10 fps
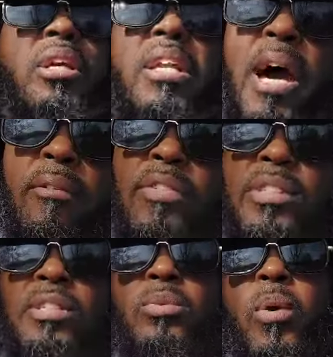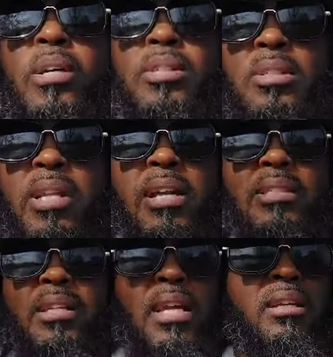get out of a situation that
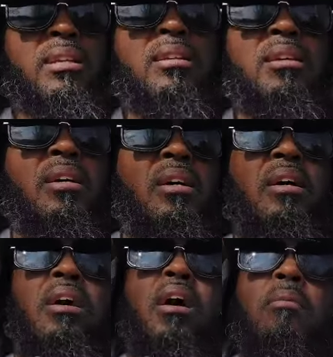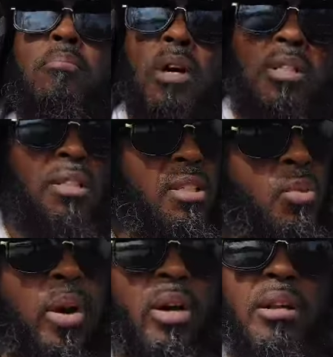is needed. Um, brothers
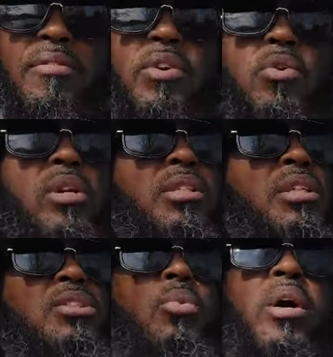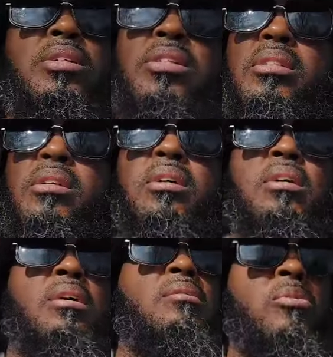as well, if you're in a situation
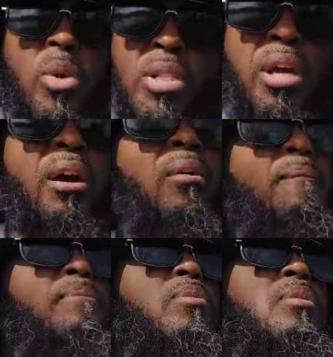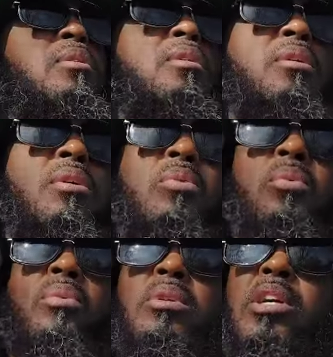reach out.
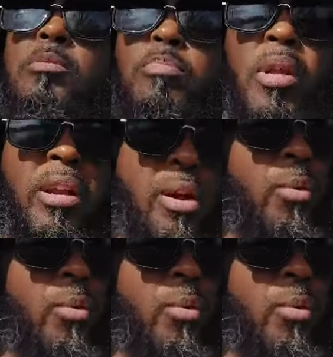There's plenty